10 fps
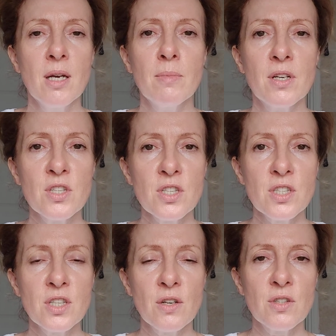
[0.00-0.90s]
But I'll just
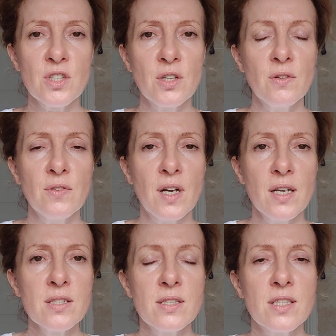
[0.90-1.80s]
show you
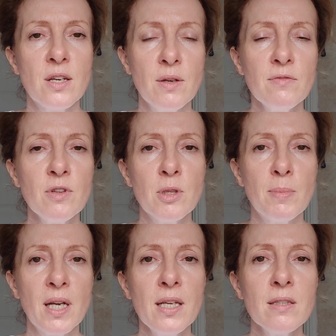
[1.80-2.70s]
first. So in from the
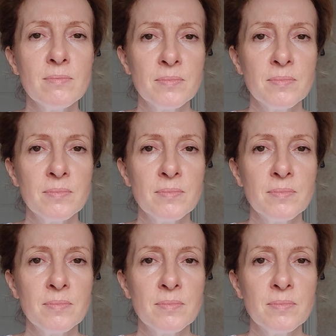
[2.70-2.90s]
belly.